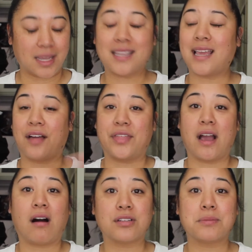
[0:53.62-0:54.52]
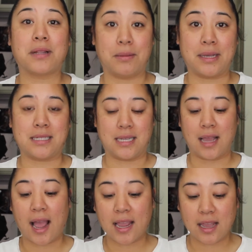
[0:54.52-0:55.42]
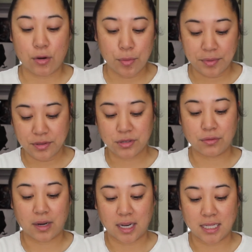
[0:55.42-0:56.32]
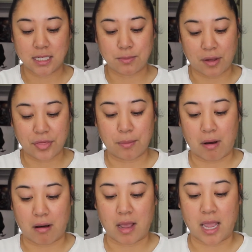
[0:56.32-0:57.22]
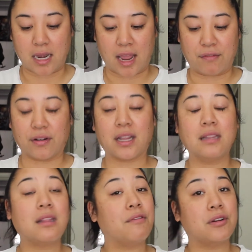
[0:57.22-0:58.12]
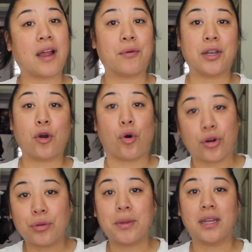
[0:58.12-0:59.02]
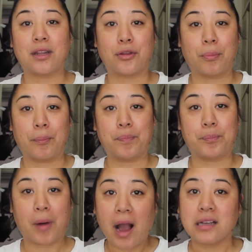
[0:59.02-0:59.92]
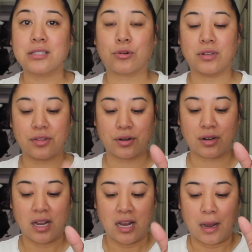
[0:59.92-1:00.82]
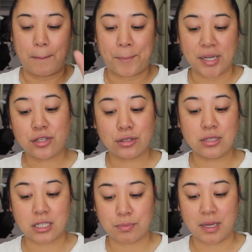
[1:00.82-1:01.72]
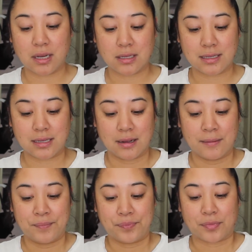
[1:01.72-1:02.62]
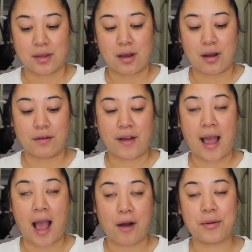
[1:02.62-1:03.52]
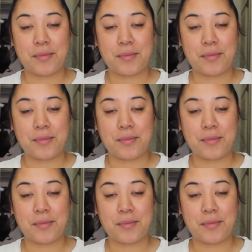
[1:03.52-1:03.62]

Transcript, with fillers: yeah, they all smell amazing. I opened this already and smelled them all and I freaking love it. I already ordered me another box or another bundle just because of how